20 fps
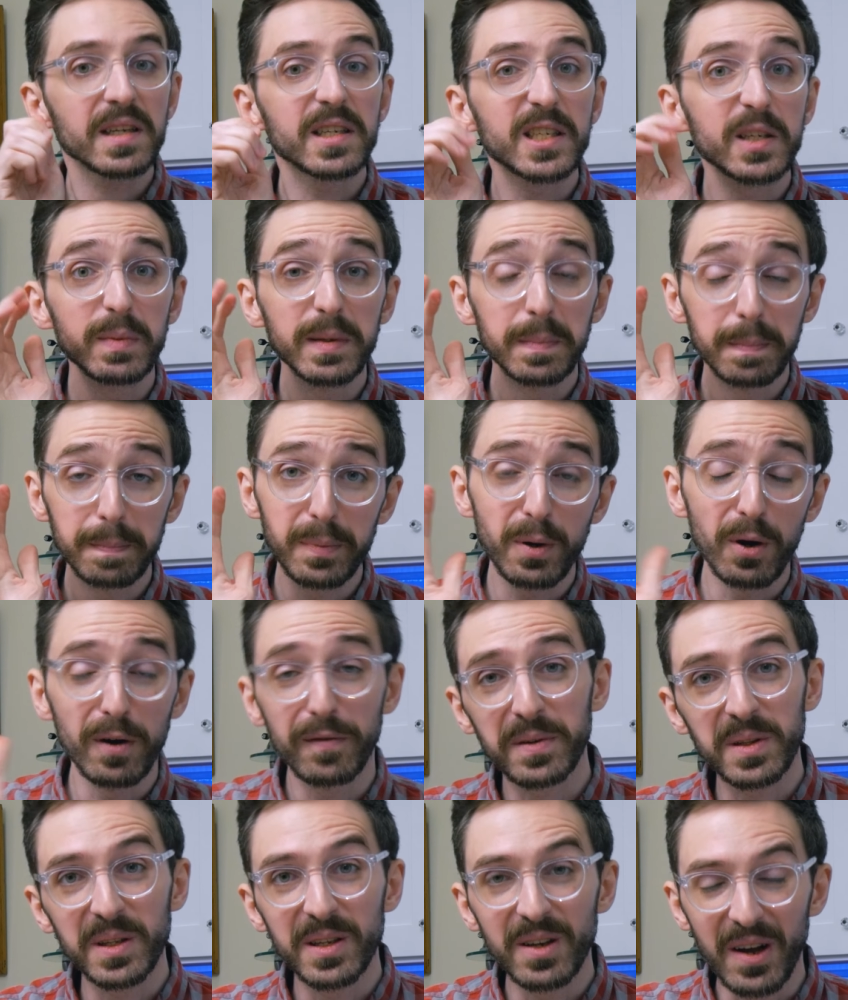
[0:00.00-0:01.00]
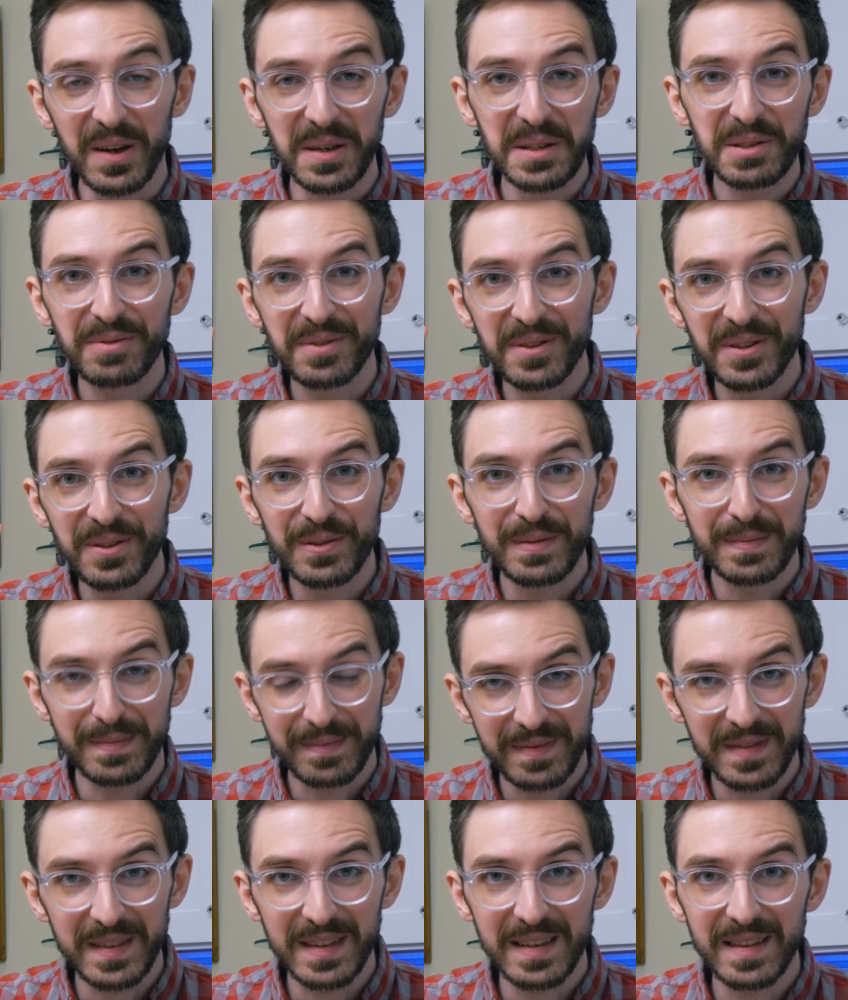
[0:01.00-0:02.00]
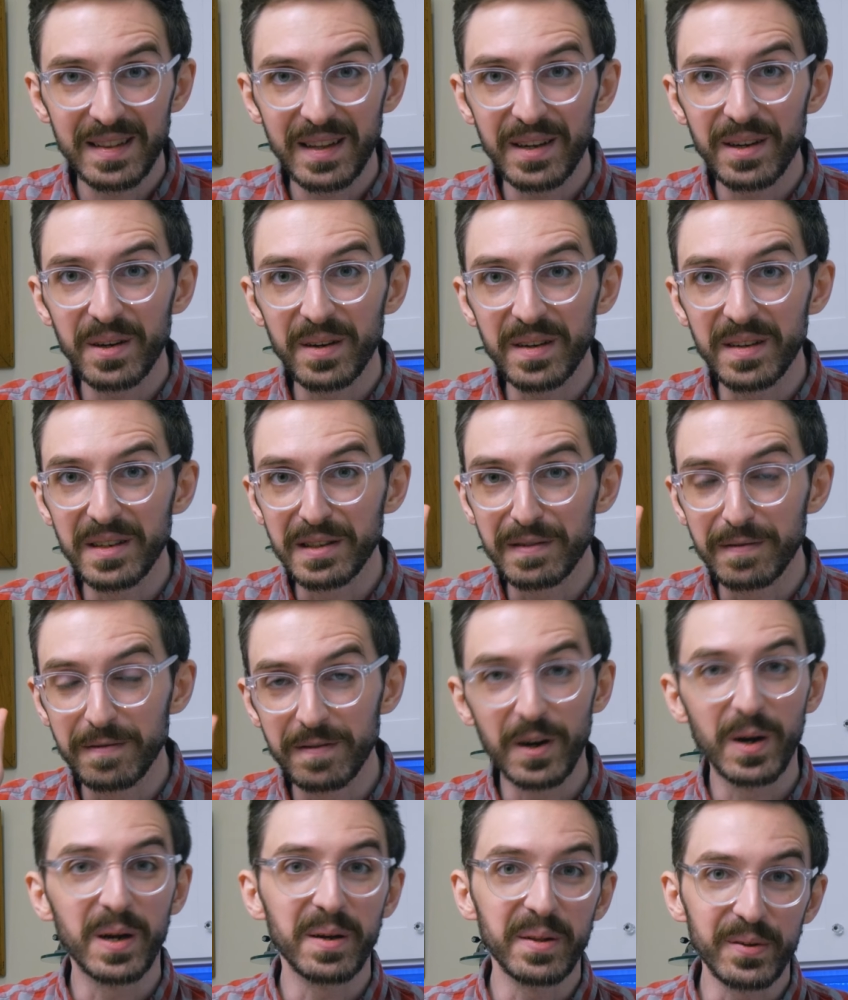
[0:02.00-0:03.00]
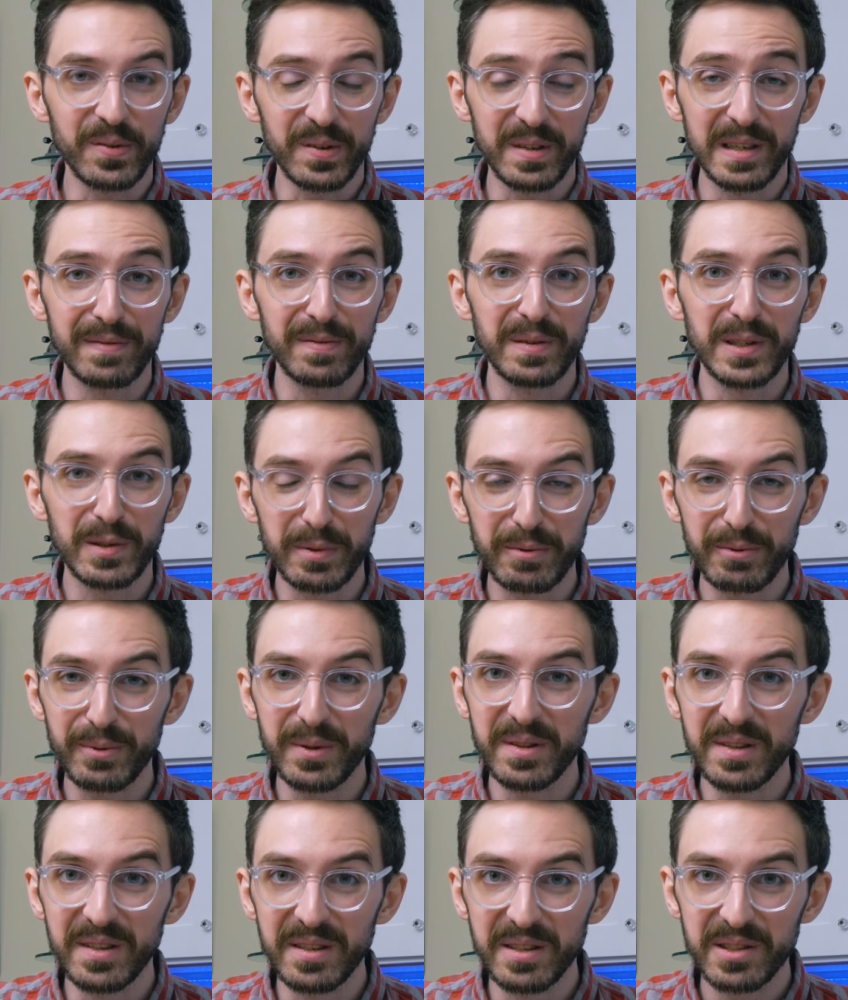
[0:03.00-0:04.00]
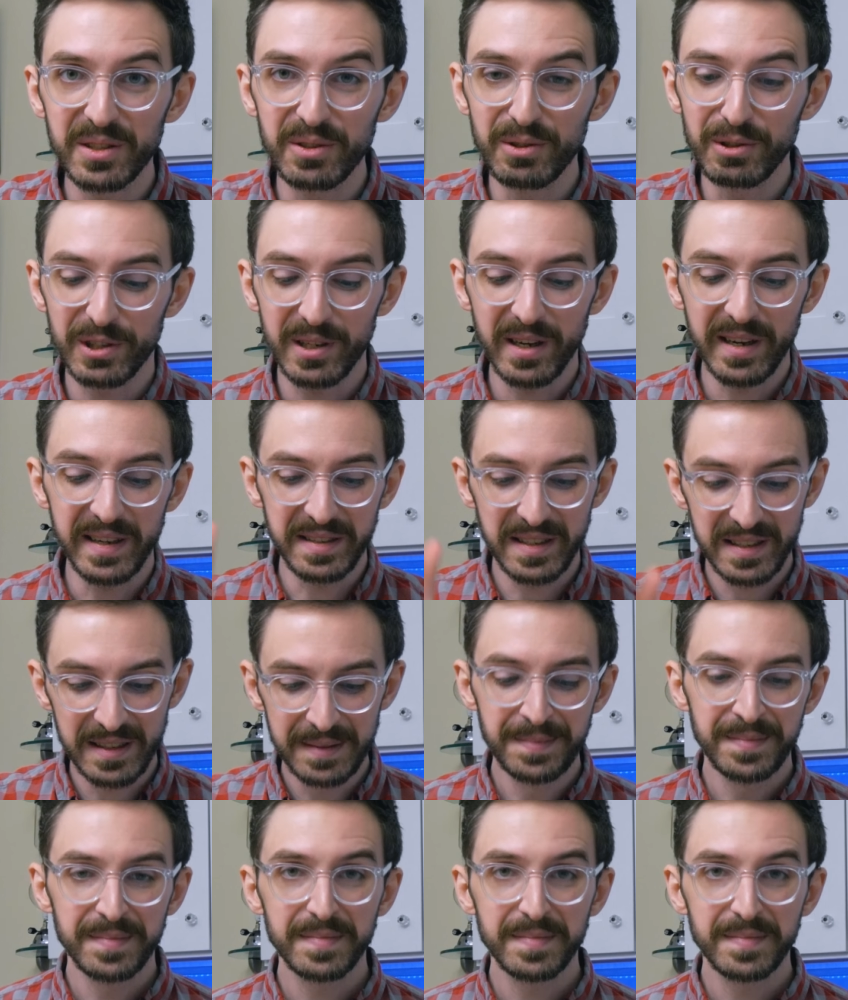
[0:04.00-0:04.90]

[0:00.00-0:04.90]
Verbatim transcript: To be perfectly honest with you, there is very little difference between these two shots.